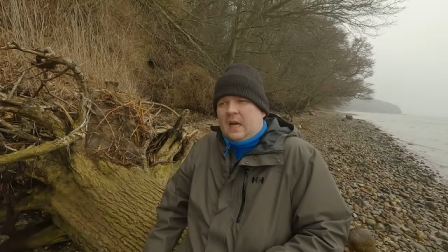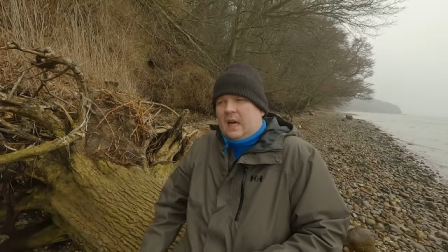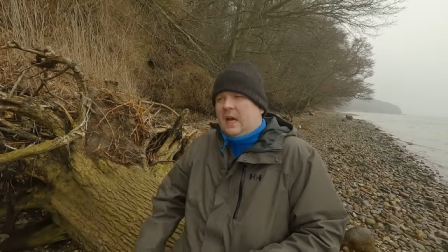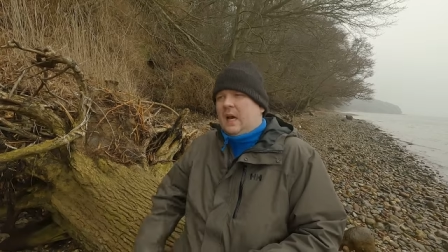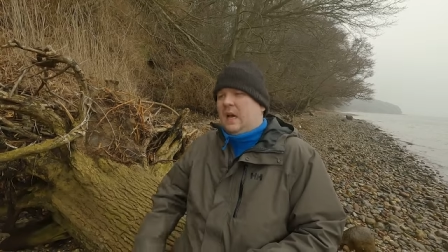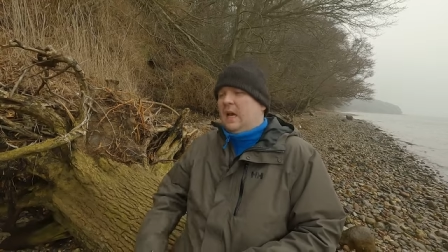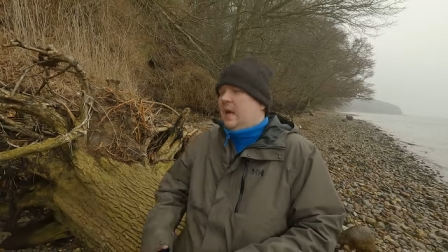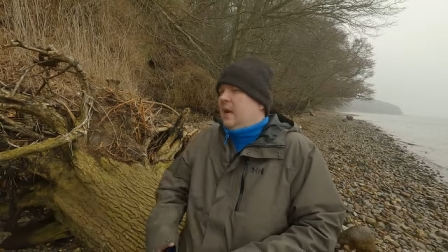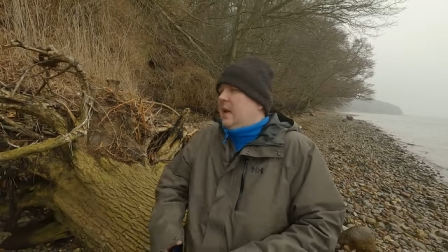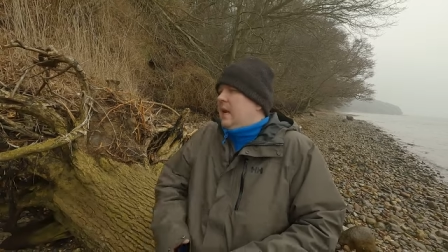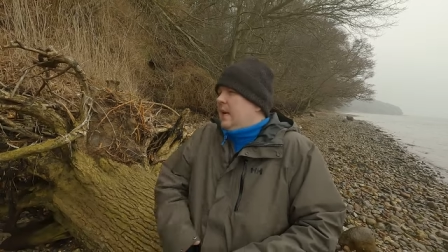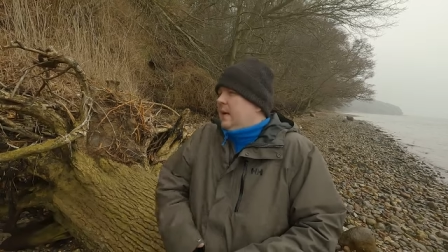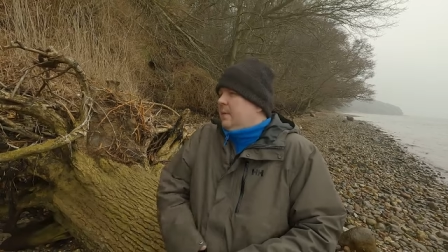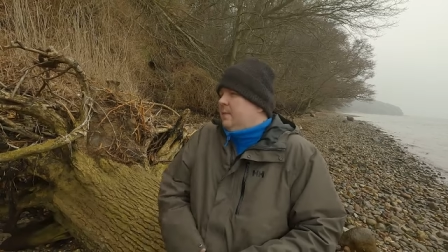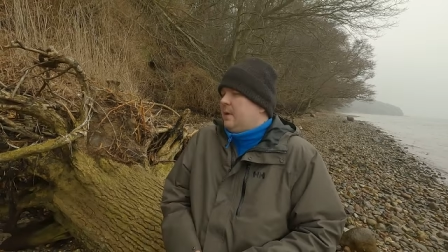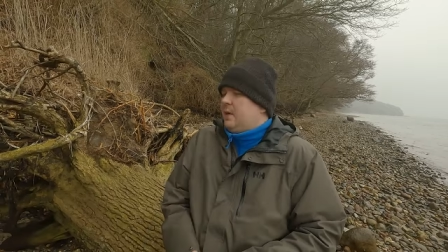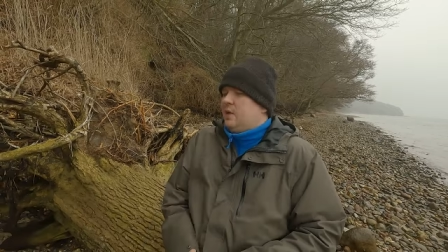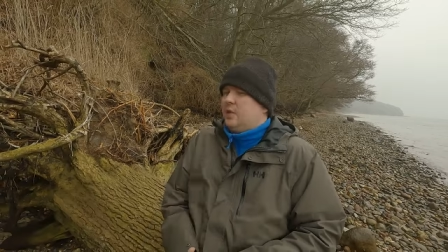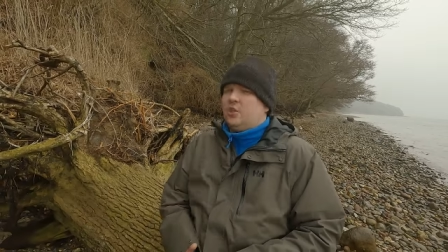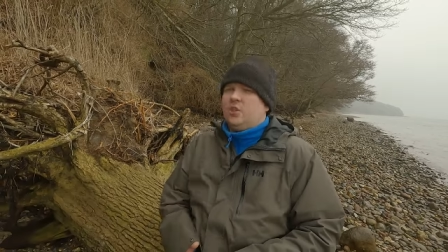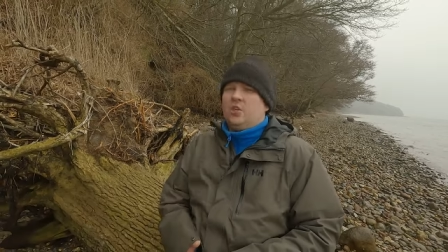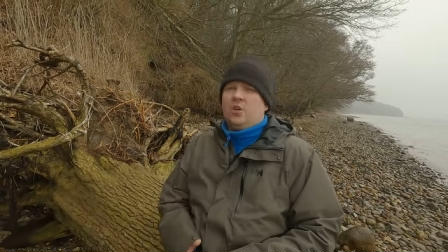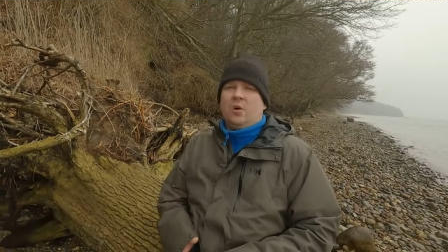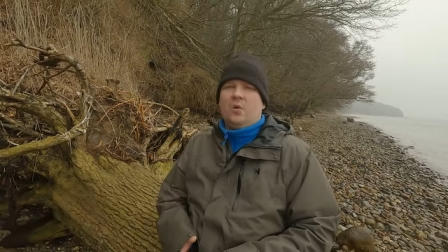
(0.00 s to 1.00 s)
I, like
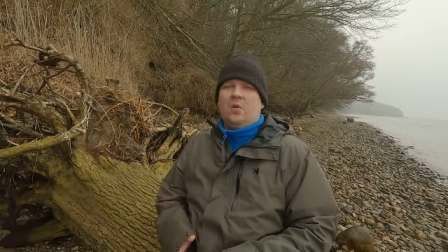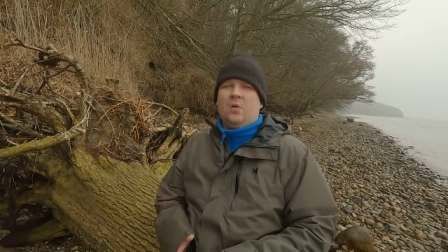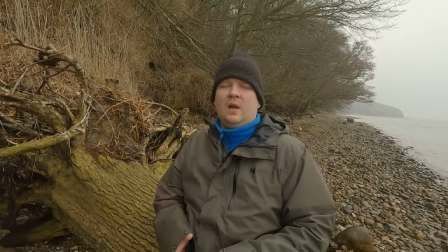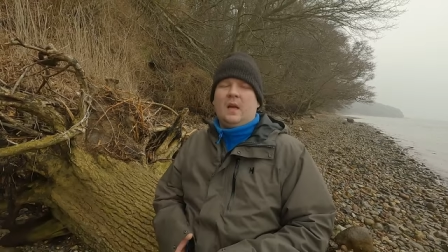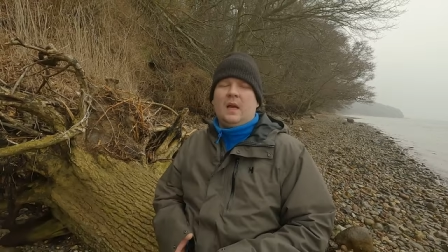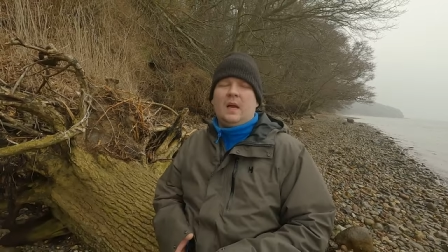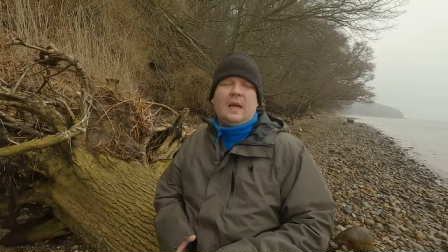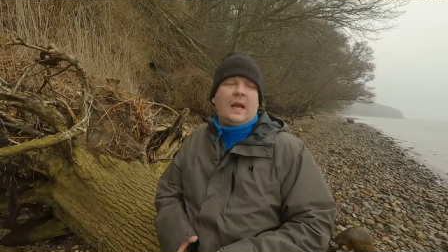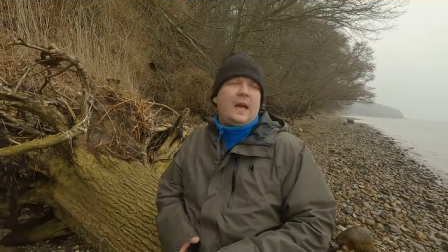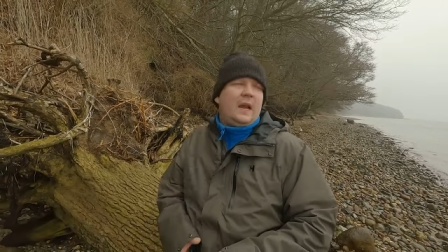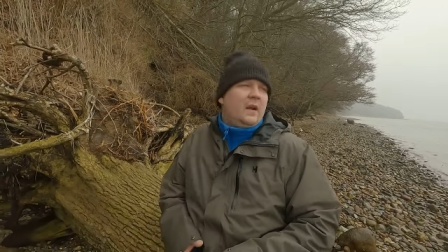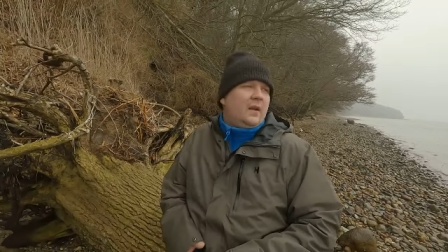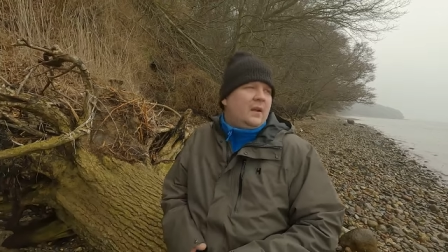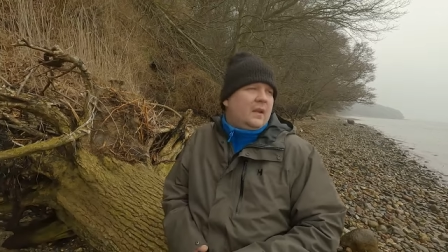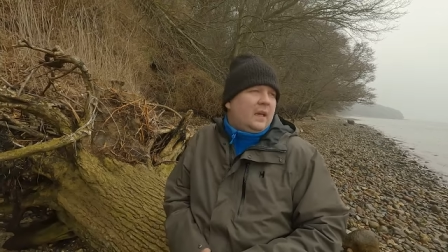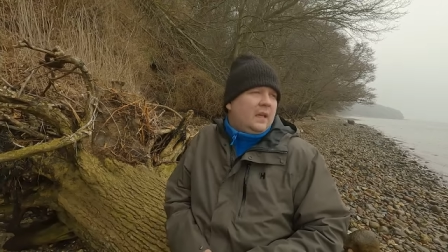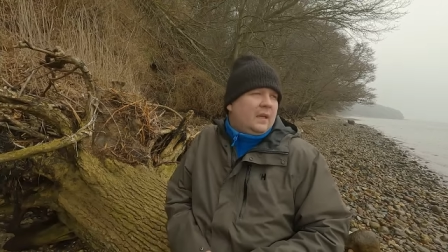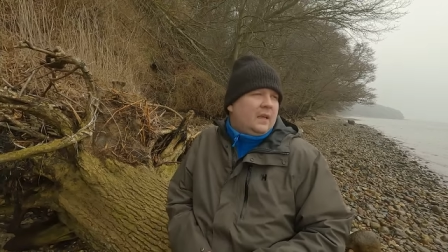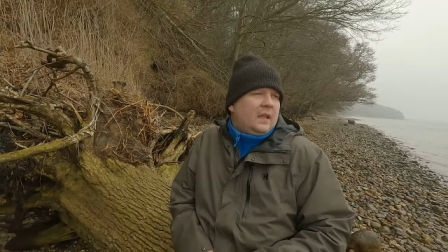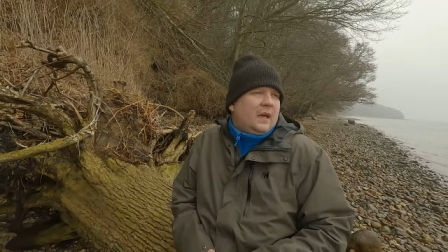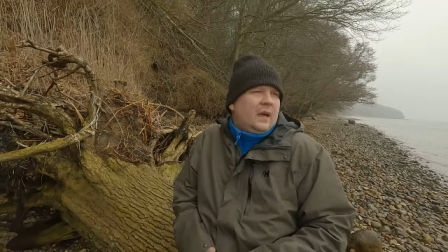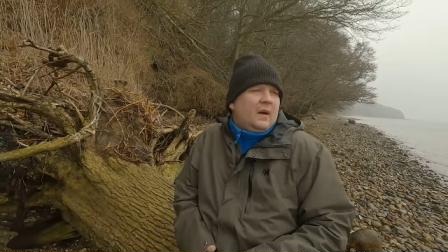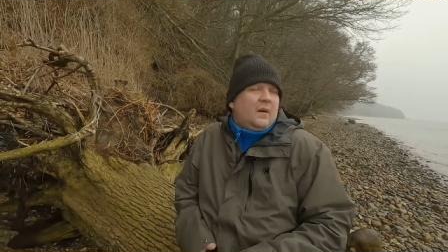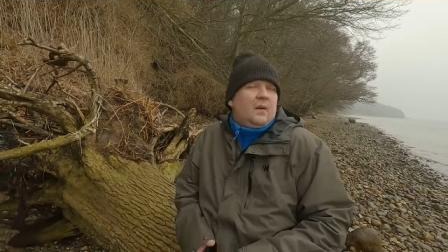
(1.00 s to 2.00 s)
my shoulder, I cannot
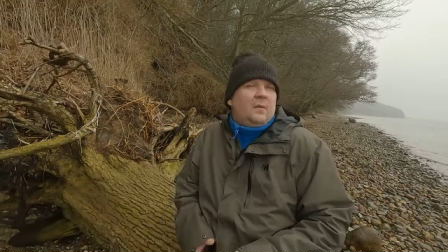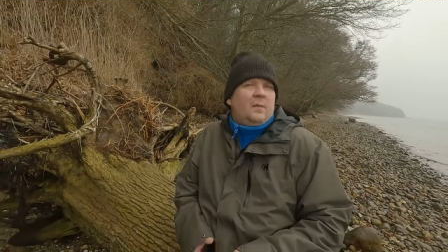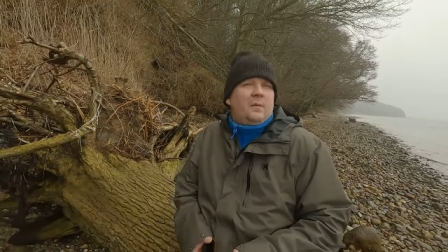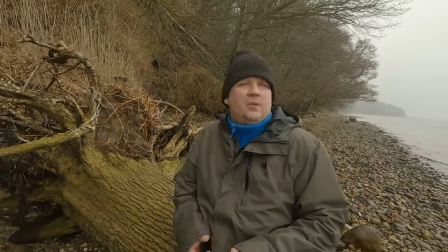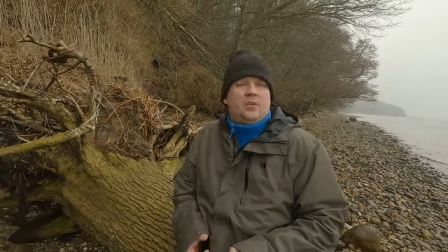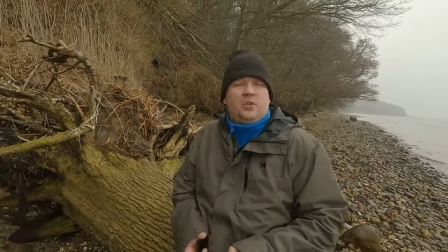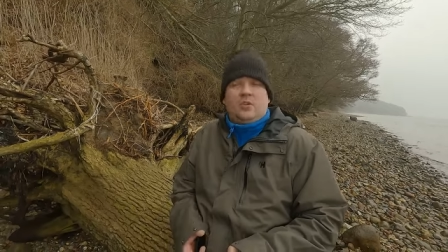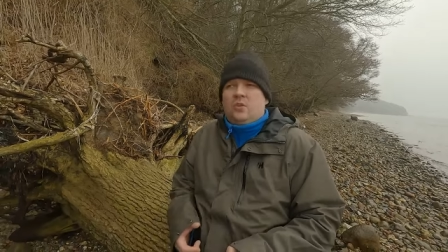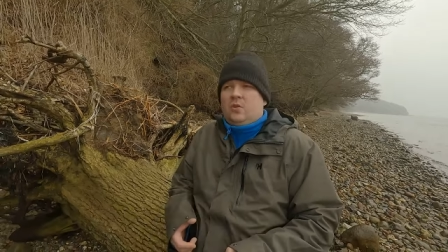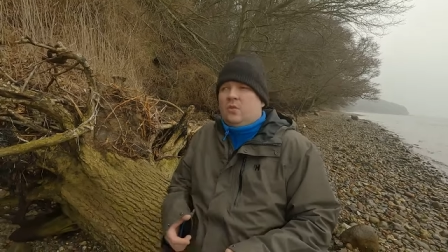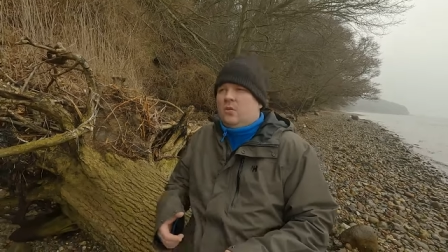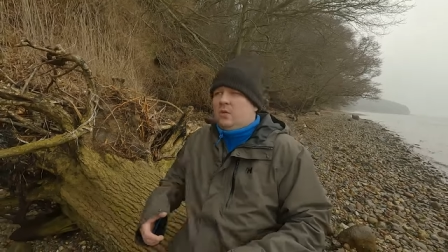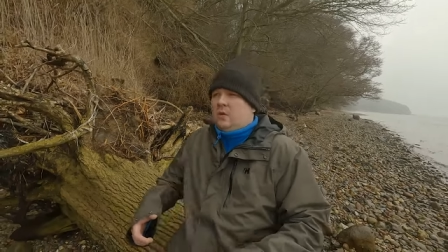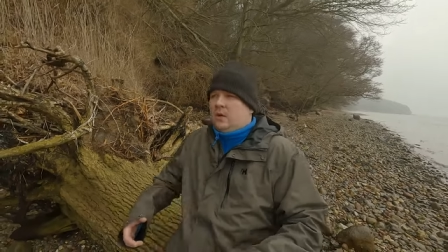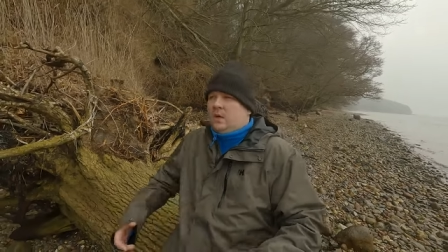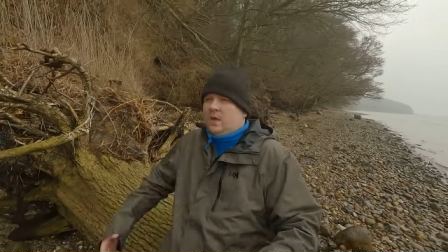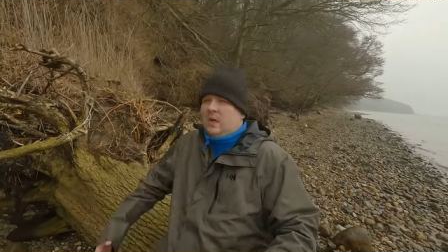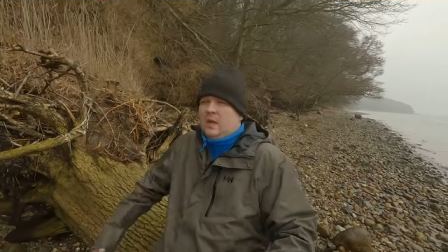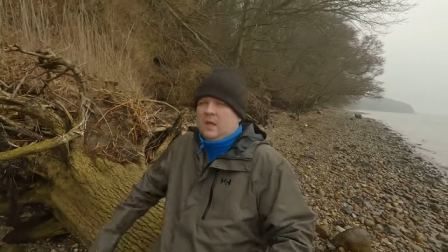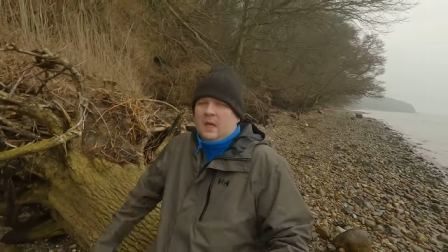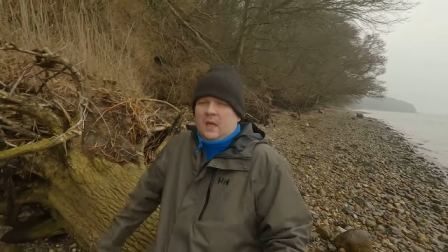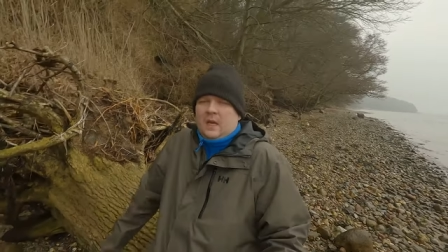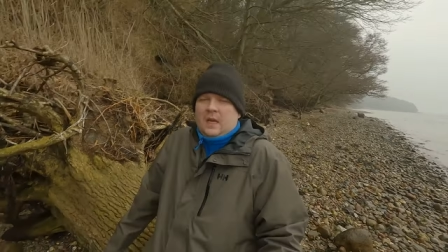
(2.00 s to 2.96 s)
get down in my shoulder.